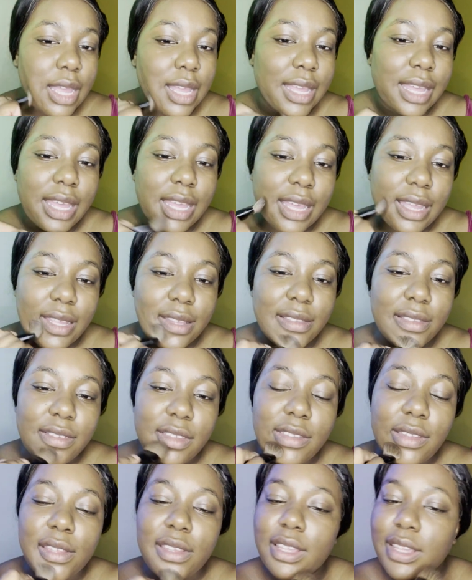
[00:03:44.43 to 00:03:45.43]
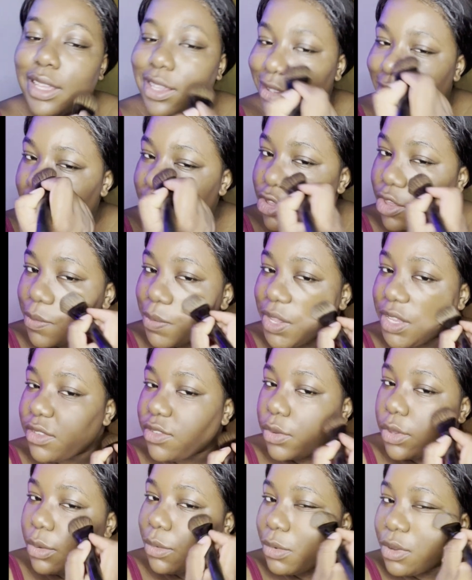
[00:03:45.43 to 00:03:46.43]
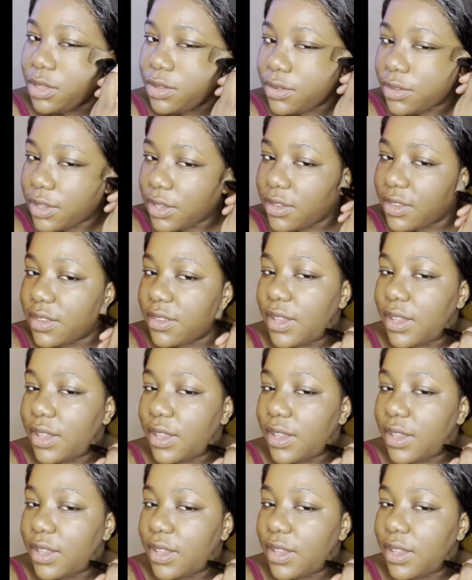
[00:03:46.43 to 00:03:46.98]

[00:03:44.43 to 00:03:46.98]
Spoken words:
and it's actually been doing wonders.